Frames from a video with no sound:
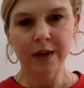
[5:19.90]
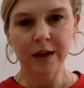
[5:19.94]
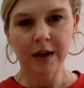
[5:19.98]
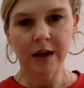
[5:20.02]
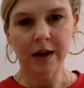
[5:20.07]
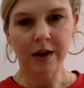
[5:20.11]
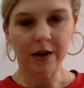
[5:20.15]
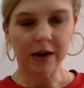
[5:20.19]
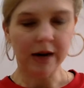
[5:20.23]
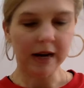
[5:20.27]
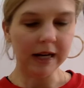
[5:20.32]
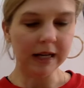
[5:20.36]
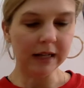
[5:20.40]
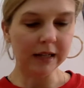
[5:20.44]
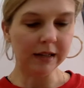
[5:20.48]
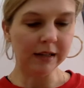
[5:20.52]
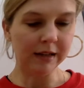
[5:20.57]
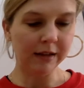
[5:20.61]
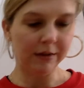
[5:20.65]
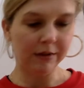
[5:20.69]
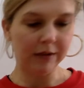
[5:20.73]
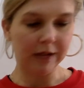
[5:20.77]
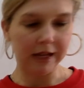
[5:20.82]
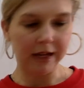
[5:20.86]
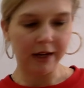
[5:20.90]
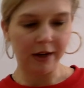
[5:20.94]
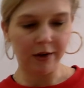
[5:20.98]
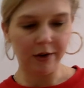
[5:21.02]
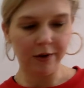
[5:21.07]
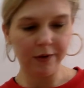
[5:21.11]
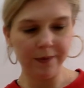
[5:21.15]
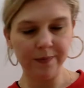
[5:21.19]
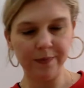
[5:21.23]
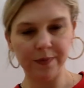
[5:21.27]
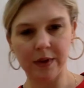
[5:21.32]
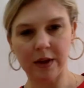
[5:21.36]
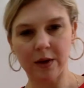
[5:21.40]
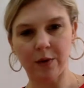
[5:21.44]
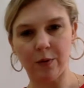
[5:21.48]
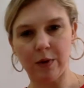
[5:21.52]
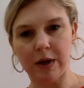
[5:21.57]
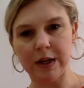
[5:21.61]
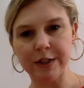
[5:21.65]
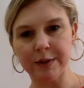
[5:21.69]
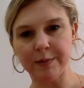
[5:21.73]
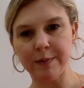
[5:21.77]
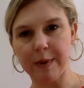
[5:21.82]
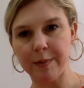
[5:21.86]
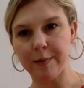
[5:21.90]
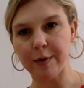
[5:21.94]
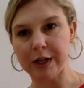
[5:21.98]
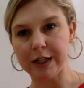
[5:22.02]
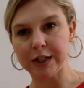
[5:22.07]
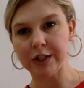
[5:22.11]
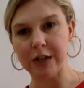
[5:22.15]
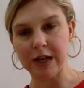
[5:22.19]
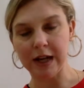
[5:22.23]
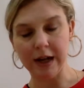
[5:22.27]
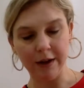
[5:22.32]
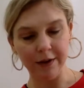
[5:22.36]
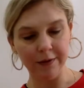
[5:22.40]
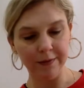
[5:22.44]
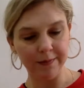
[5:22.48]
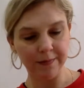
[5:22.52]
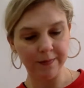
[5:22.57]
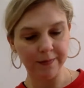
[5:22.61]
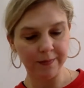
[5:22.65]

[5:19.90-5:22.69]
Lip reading: All right, so now I'm gonna wash my brush out.